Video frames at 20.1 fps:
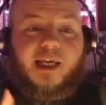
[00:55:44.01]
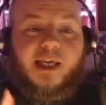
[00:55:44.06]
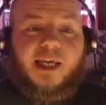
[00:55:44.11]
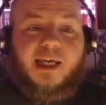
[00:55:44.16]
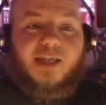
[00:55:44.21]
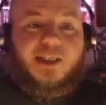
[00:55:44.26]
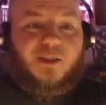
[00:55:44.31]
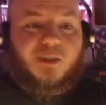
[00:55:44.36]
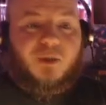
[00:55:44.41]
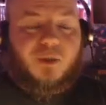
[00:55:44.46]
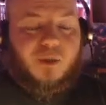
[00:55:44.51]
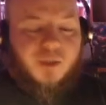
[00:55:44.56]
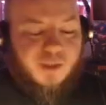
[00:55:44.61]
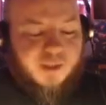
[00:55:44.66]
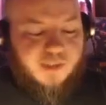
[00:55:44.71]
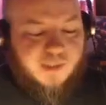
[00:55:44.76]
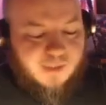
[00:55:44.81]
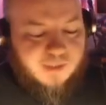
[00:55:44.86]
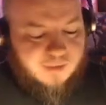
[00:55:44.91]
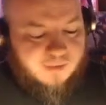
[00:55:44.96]
It's all
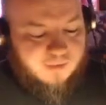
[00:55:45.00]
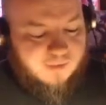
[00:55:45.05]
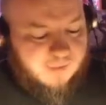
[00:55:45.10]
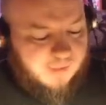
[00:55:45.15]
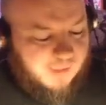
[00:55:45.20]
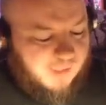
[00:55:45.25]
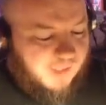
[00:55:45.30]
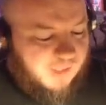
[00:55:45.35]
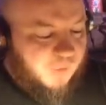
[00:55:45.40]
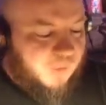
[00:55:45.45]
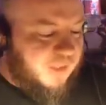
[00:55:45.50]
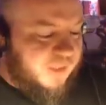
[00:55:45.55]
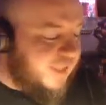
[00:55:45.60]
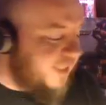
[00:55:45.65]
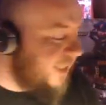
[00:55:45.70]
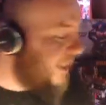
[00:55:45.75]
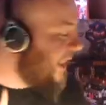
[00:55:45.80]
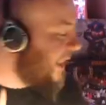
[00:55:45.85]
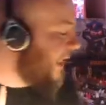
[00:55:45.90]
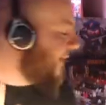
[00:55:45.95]
good. You can
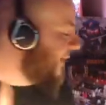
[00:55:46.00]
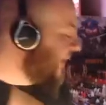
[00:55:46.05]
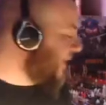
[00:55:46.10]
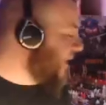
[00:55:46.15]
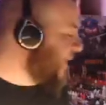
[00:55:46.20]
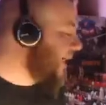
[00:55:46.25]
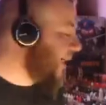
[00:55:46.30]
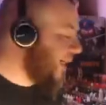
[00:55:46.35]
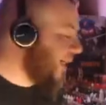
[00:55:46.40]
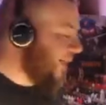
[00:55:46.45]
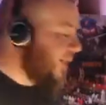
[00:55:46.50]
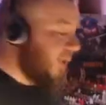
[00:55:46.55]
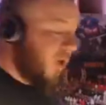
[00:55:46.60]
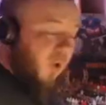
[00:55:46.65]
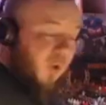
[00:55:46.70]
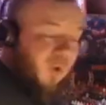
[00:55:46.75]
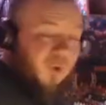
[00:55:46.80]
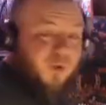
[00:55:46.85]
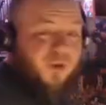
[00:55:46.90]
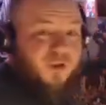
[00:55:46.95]
sit there and lurk
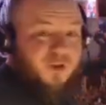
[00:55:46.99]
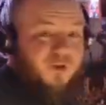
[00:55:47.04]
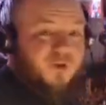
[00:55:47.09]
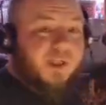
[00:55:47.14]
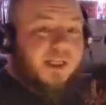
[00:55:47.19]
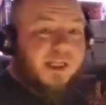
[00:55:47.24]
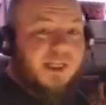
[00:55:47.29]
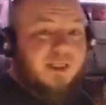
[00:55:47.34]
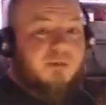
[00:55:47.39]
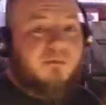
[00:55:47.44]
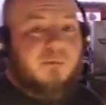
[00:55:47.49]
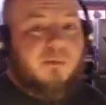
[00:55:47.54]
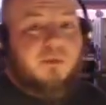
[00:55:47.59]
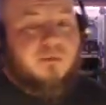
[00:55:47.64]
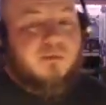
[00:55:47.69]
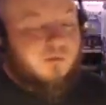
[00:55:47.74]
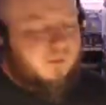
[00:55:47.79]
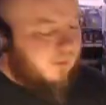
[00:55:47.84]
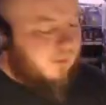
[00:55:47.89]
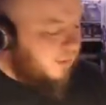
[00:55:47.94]
or stream
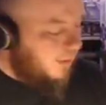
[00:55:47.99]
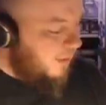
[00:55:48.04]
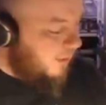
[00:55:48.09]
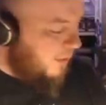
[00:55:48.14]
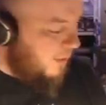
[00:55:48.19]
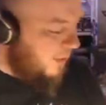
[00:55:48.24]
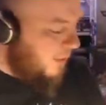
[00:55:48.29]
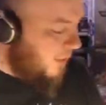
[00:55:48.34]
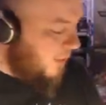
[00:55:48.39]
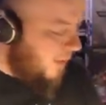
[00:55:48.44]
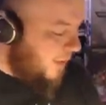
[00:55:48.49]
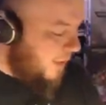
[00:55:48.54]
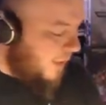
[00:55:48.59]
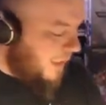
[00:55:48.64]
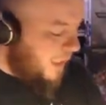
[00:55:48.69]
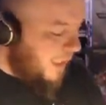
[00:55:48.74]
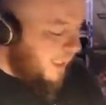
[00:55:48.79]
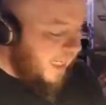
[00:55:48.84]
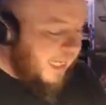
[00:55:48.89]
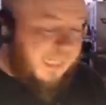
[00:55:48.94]

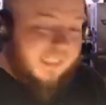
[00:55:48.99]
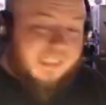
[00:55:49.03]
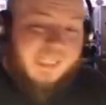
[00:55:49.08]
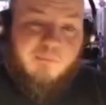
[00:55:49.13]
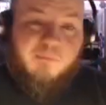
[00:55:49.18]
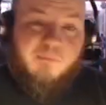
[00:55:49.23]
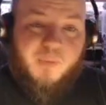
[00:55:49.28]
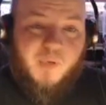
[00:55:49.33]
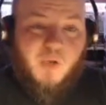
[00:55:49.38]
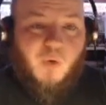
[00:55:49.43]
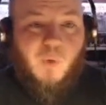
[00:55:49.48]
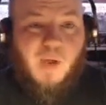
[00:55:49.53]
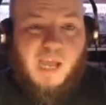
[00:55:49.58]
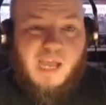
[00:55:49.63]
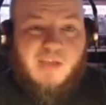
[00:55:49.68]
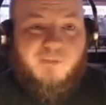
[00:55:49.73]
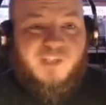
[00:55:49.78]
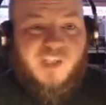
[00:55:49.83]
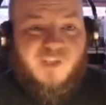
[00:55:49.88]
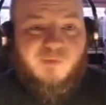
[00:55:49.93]
and then put
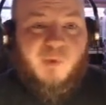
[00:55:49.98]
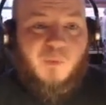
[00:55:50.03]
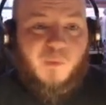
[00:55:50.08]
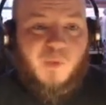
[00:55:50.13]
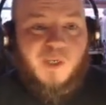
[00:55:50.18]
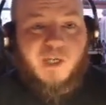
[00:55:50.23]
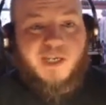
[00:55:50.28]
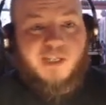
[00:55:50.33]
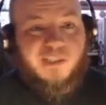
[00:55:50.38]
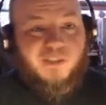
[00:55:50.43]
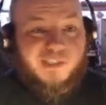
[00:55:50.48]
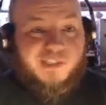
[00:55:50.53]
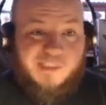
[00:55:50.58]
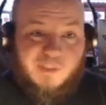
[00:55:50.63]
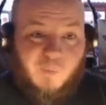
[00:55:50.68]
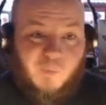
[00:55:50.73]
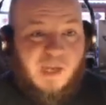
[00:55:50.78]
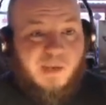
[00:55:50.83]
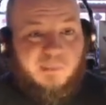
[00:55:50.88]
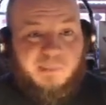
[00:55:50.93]
whatever you've been working on in the
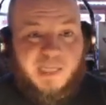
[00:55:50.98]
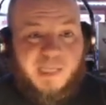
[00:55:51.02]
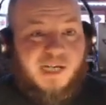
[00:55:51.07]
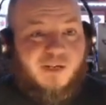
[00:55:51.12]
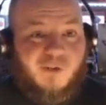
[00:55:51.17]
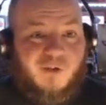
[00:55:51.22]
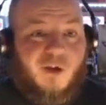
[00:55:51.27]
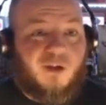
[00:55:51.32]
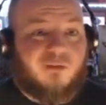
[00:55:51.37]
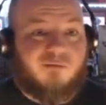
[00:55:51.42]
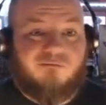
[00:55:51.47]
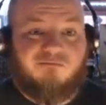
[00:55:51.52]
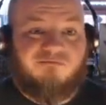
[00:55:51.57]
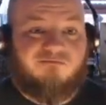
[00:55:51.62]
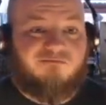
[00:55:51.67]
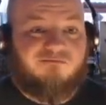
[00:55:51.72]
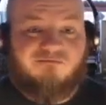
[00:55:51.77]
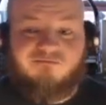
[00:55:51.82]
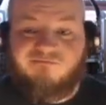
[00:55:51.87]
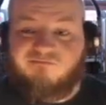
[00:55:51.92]
whip later on.
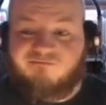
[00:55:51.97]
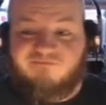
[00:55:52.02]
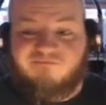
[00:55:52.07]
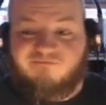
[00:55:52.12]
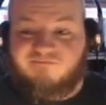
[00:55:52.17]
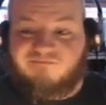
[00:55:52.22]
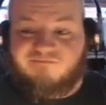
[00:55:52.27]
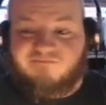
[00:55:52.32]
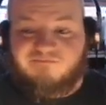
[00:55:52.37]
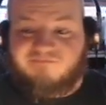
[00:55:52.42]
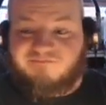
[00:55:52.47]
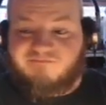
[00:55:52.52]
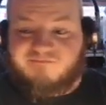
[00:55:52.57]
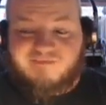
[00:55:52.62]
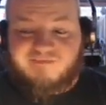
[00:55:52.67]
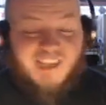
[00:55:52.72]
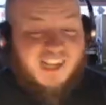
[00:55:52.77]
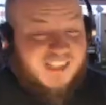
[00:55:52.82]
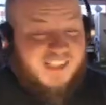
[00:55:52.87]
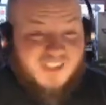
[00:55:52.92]

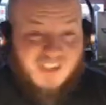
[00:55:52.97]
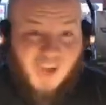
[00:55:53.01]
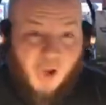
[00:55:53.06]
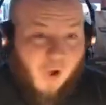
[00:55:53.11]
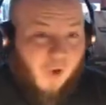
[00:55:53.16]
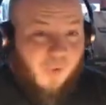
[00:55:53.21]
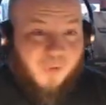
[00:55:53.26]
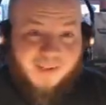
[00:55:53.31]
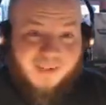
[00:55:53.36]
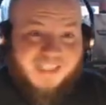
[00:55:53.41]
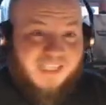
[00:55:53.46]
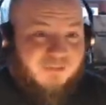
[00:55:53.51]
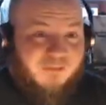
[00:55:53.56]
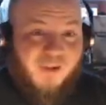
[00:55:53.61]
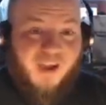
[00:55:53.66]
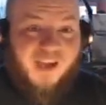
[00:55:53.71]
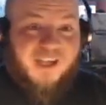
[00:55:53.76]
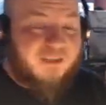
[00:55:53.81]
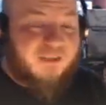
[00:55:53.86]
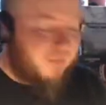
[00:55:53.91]
That's totally
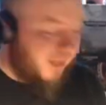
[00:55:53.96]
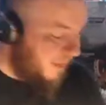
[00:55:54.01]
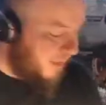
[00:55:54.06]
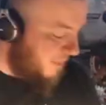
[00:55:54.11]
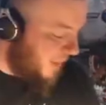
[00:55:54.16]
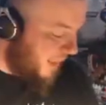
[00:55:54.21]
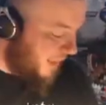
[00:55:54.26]
fine by me.